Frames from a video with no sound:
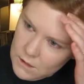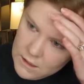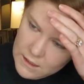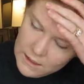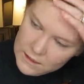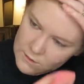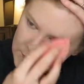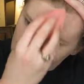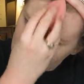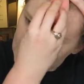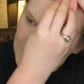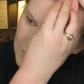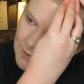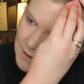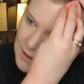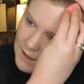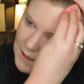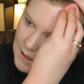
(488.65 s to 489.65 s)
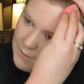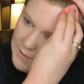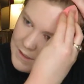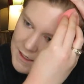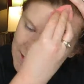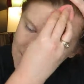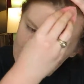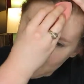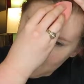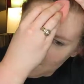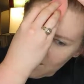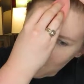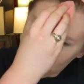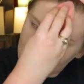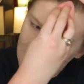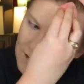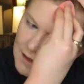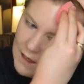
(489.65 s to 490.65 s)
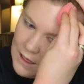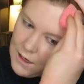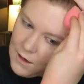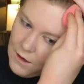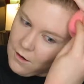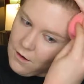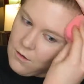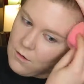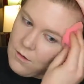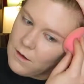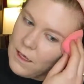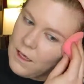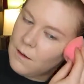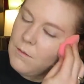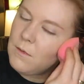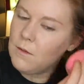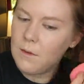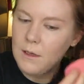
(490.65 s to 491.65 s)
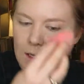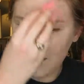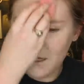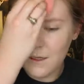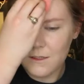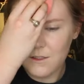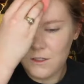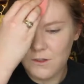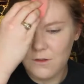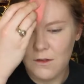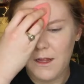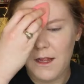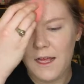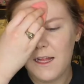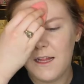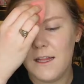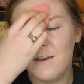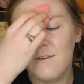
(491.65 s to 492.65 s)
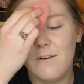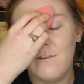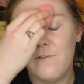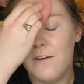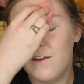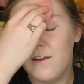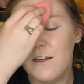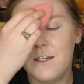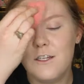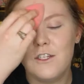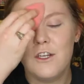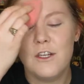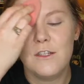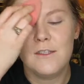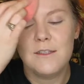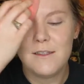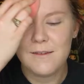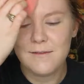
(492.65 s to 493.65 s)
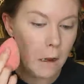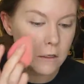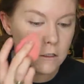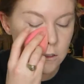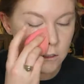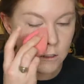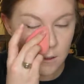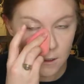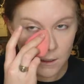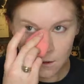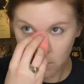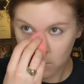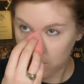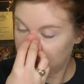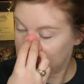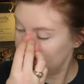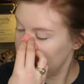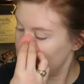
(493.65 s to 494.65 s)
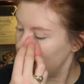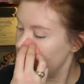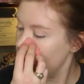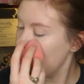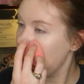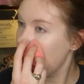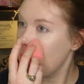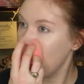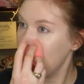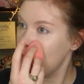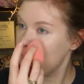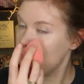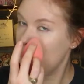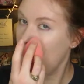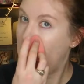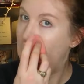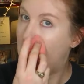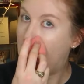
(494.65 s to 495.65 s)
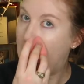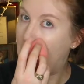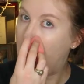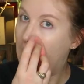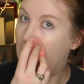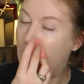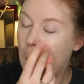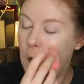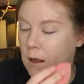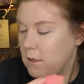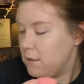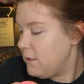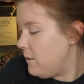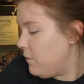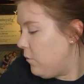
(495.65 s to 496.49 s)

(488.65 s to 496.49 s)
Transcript: And that's what like really got me into like oh, okay, maybe I do like liquid foundation. Make sure you get your nose really well, guys. It's